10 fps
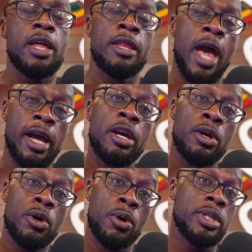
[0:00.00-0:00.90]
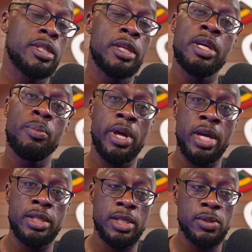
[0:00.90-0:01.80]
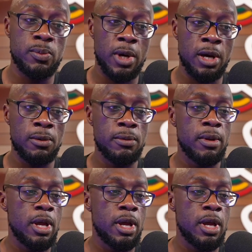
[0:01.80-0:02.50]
that can cause knee pains as well.